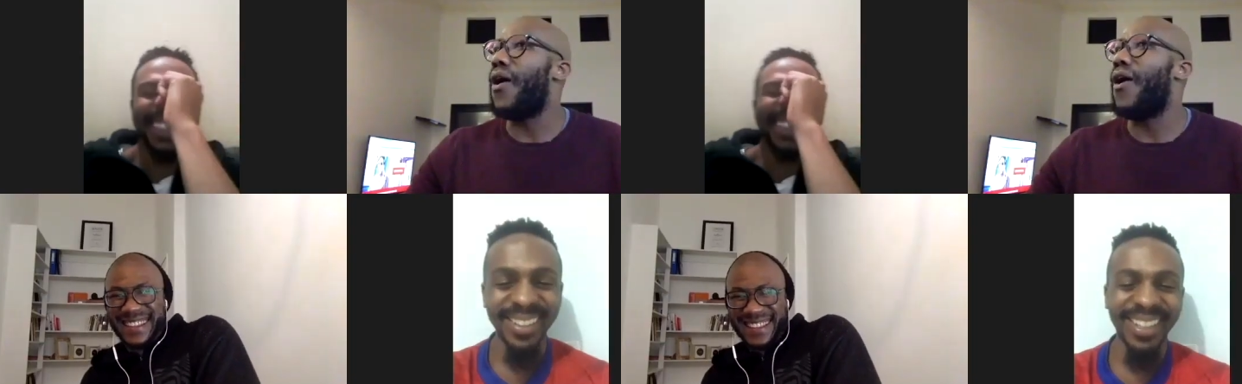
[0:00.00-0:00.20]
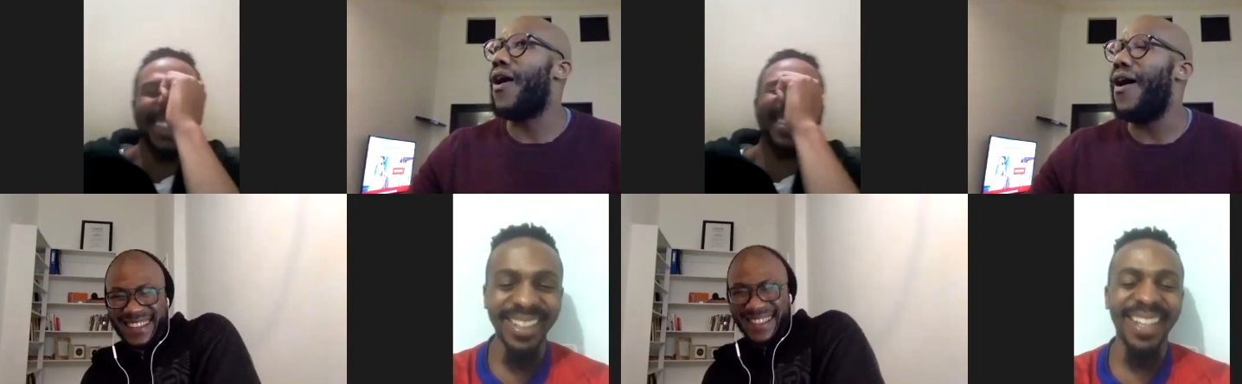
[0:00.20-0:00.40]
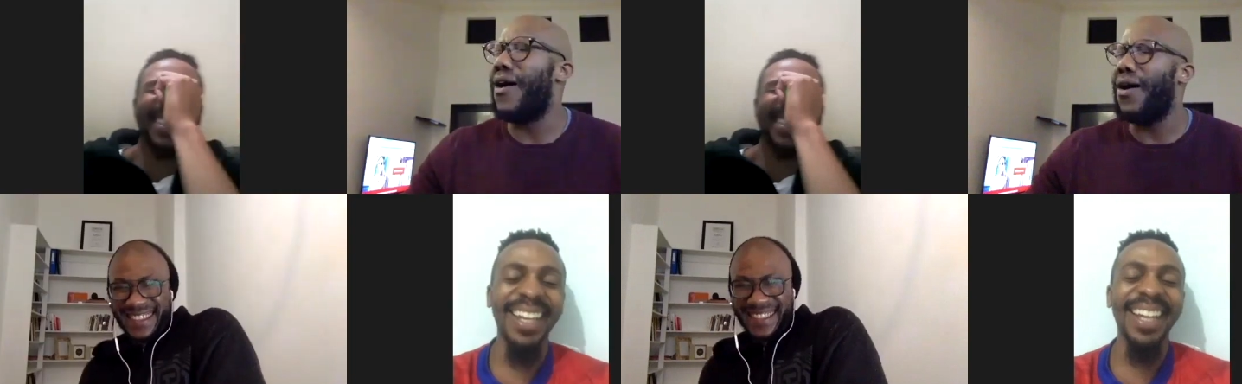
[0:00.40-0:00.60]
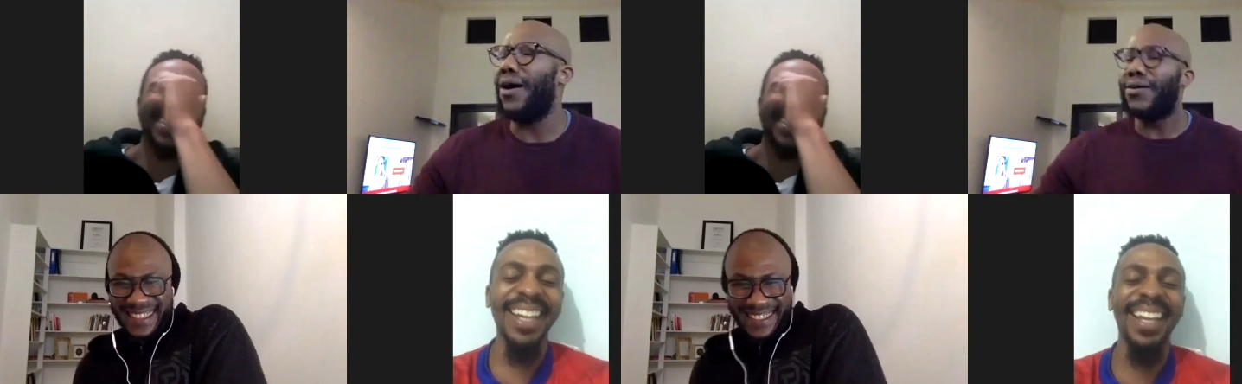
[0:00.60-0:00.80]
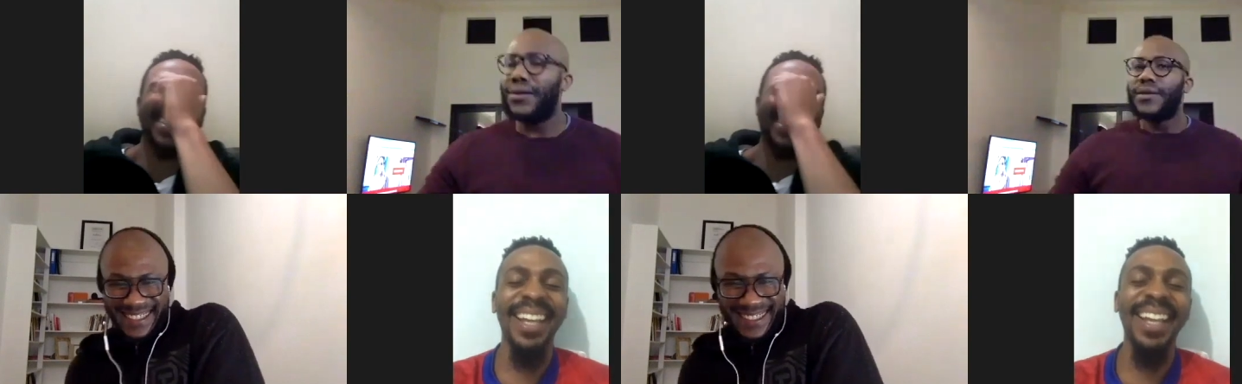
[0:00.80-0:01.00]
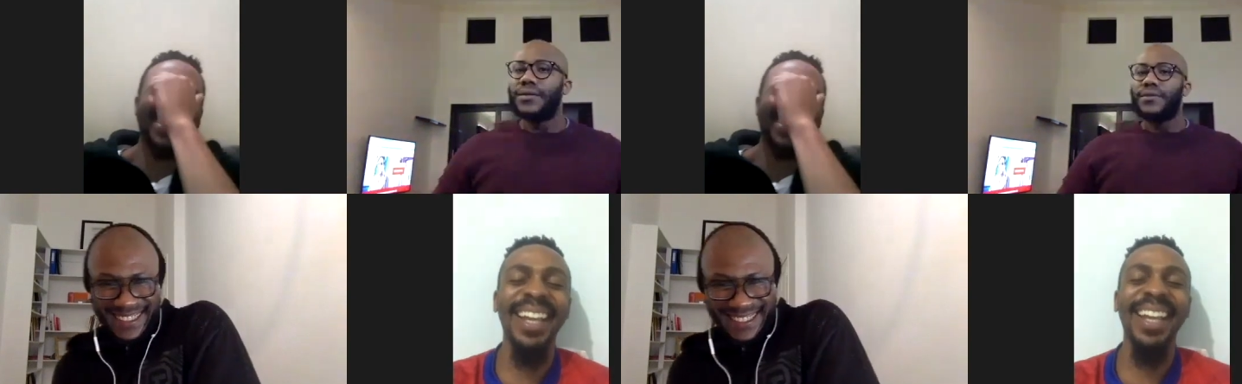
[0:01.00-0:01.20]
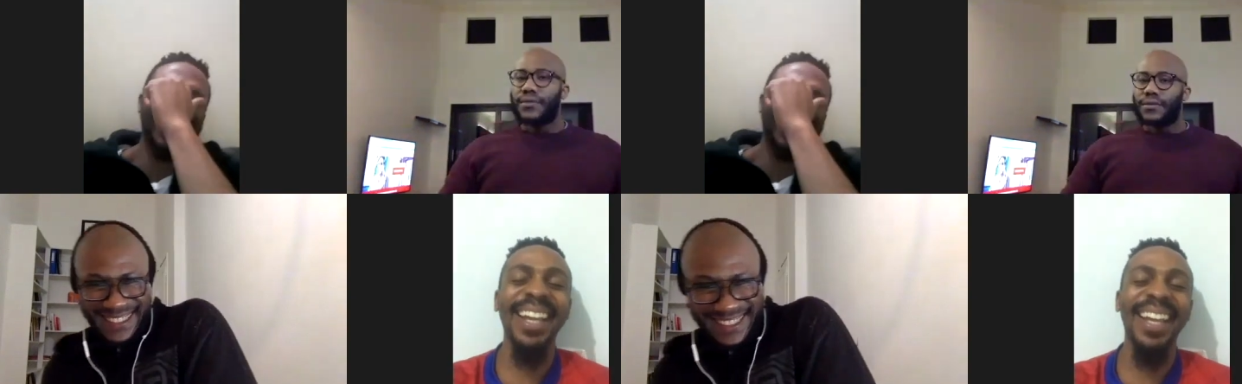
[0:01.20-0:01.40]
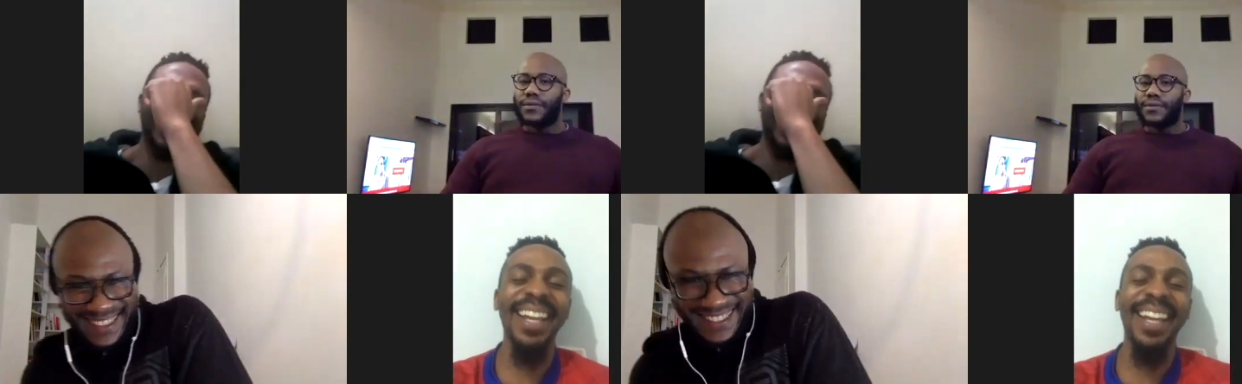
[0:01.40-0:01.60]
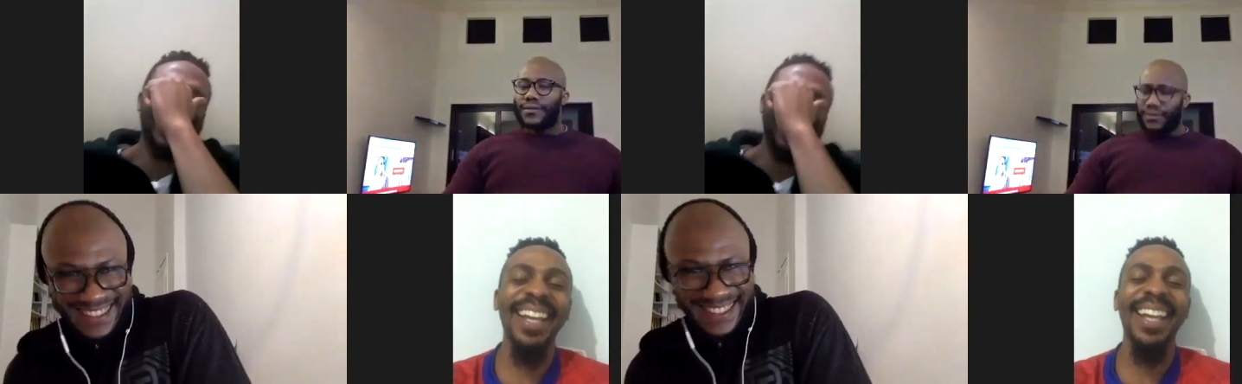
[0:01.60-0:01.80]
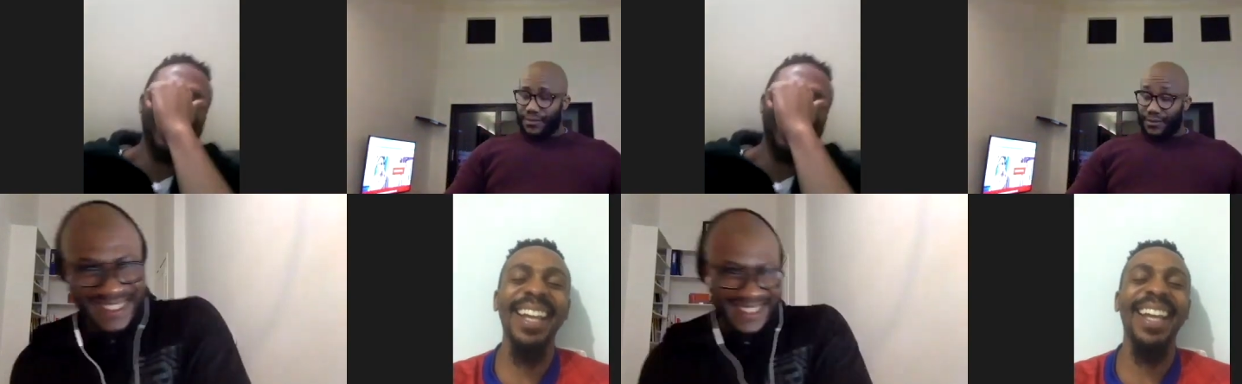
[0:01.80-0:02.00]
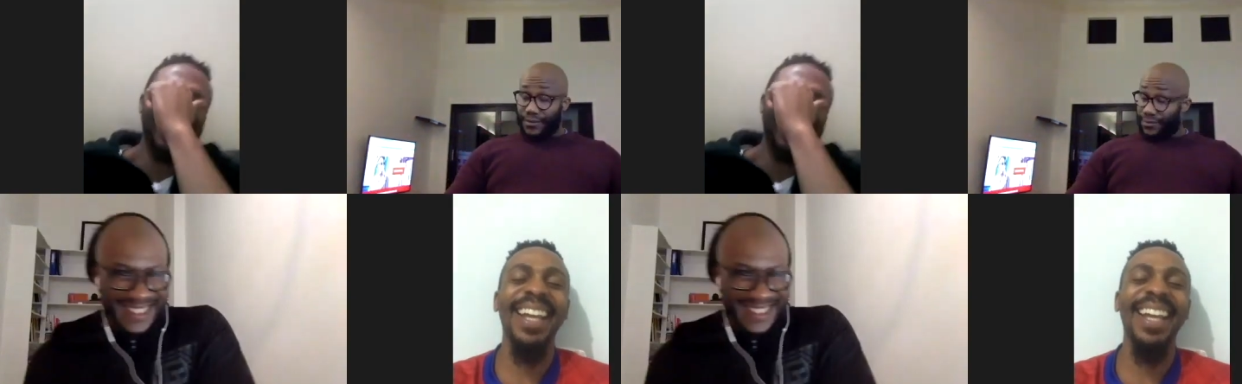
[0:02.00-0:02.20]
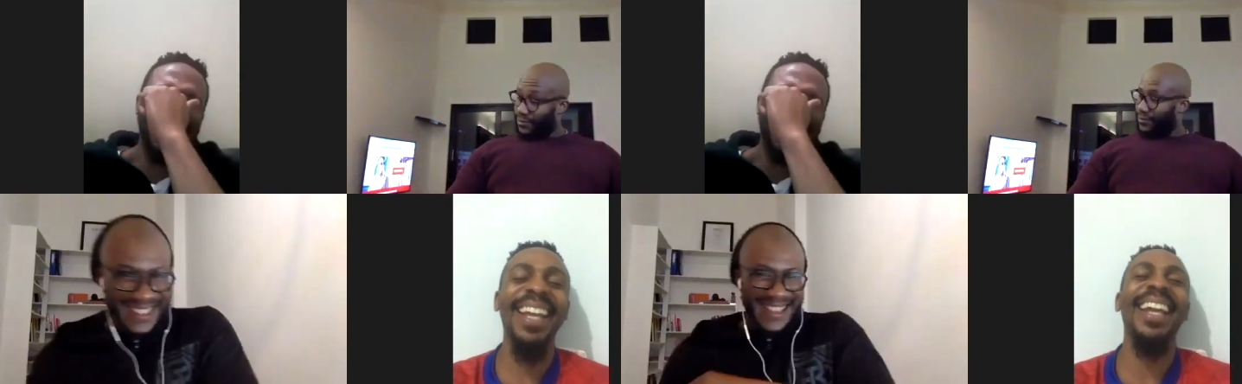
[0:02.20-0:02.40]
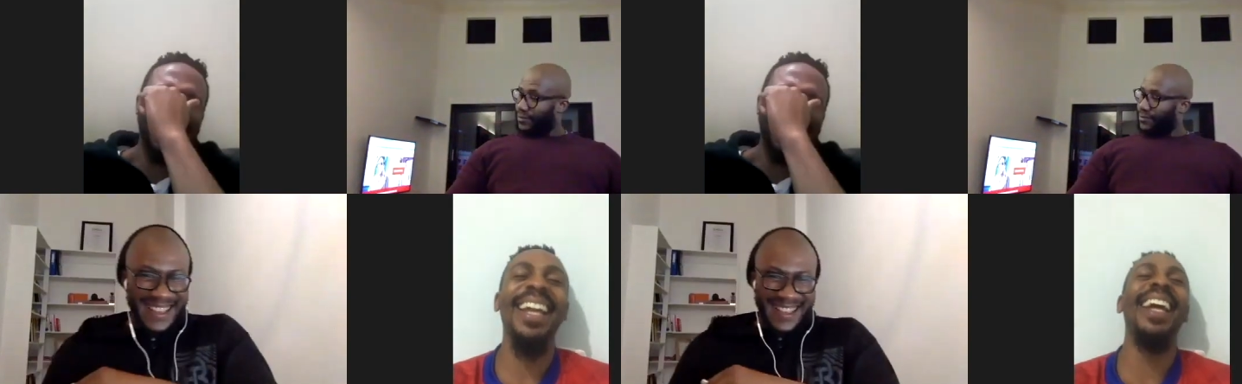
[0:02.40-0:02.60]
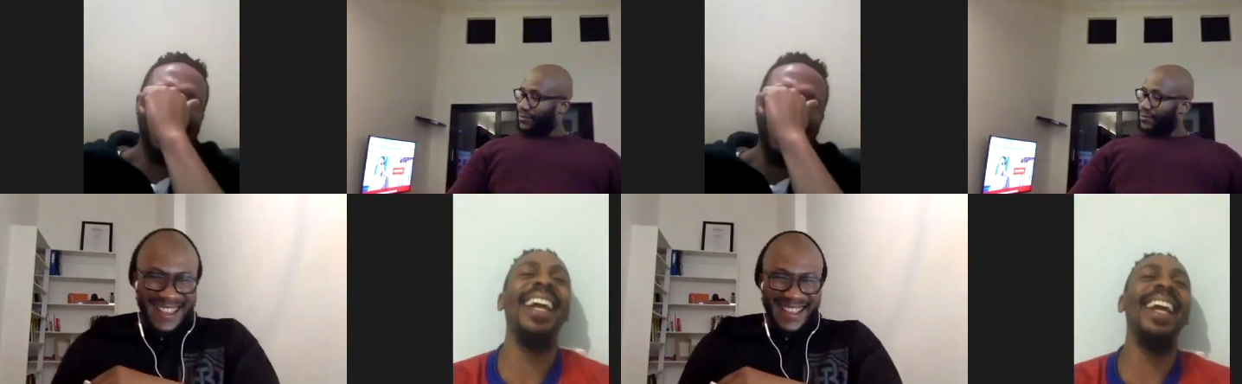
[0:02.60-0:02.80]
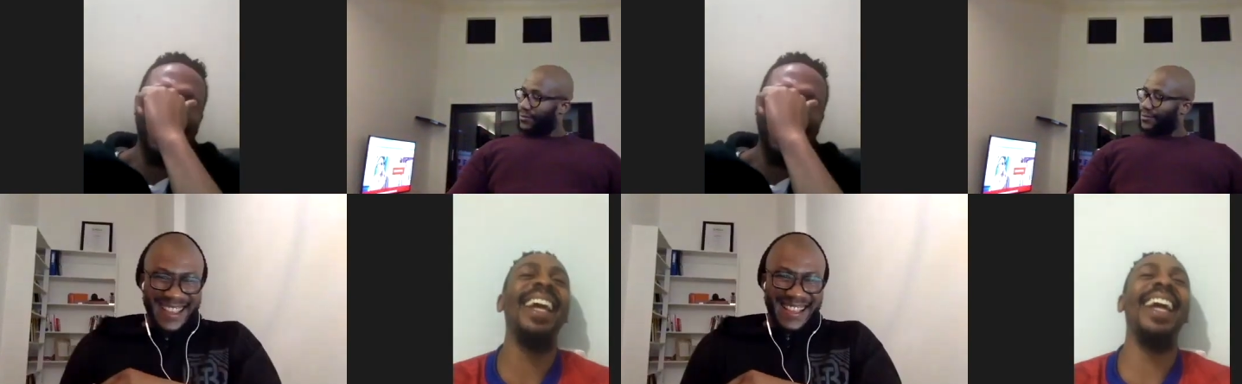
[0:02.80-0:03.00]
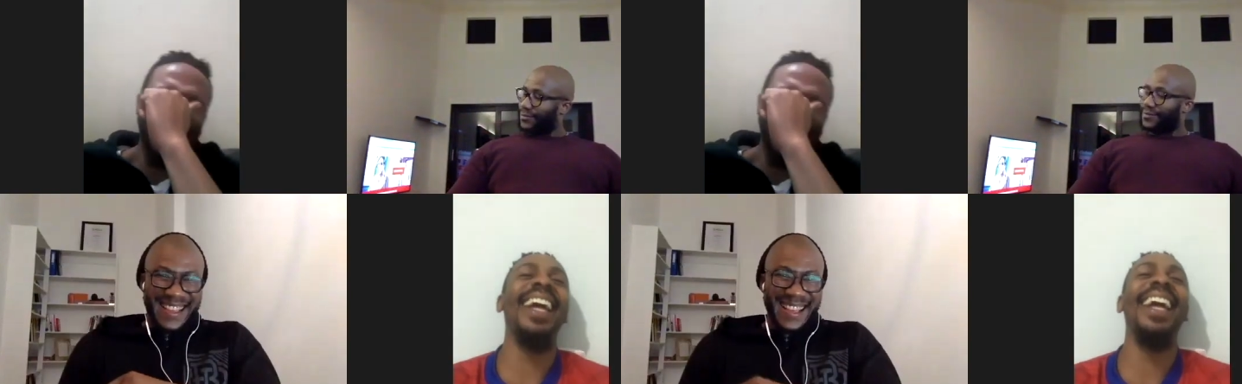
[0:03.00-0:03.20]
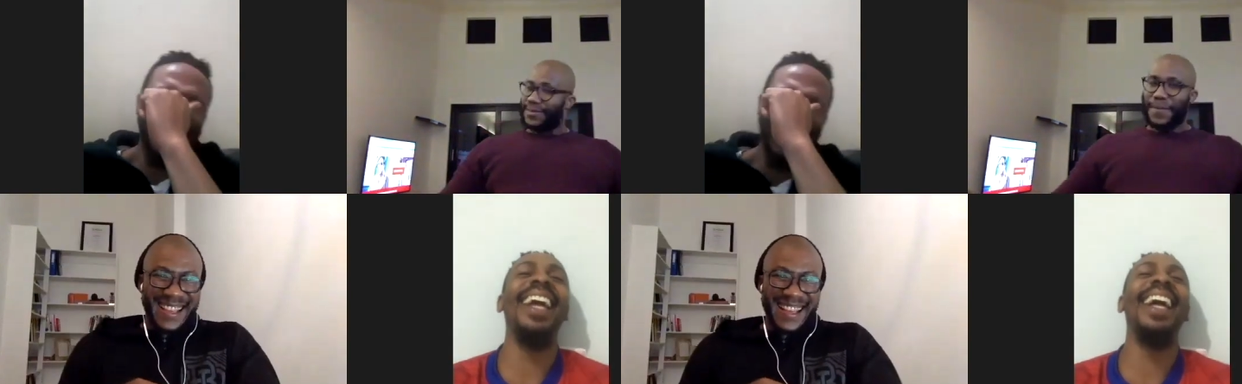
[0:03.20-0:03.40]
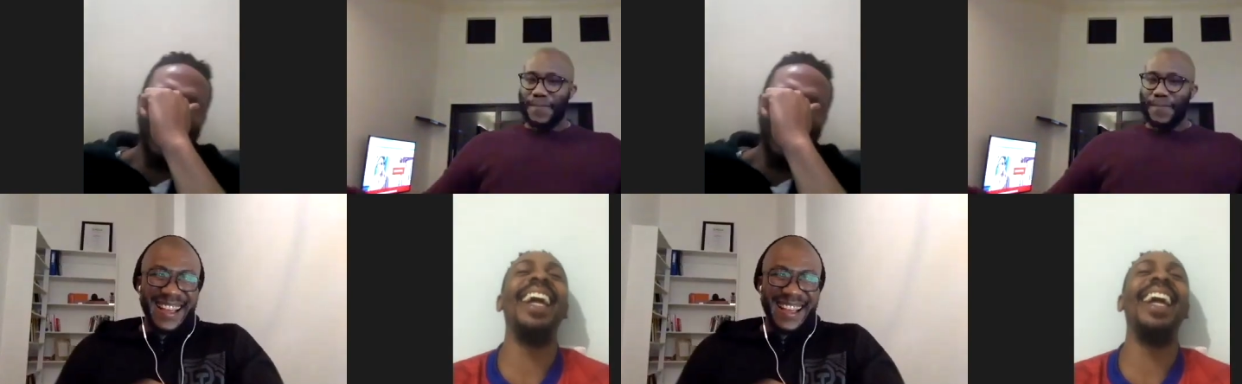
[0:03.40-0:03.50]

Nobody speaks.